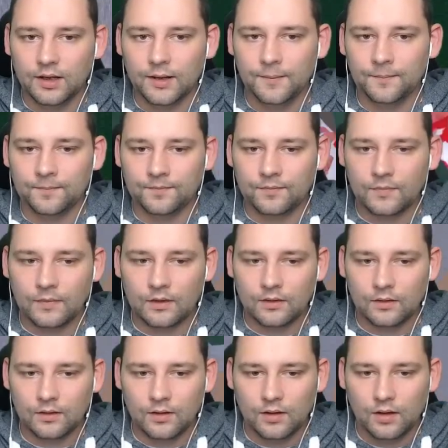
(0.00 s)
um,
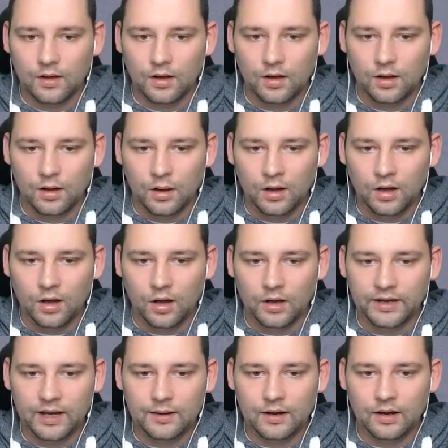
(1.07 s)

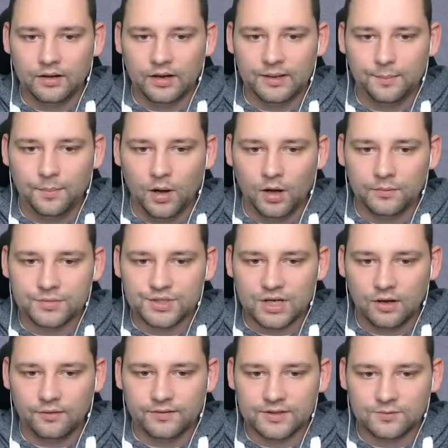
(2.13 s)
on, a, on a bottom
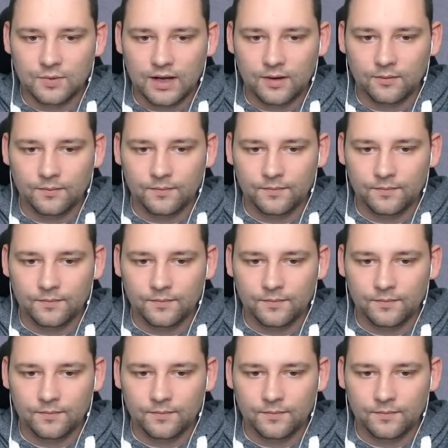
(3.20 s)
shelf as well.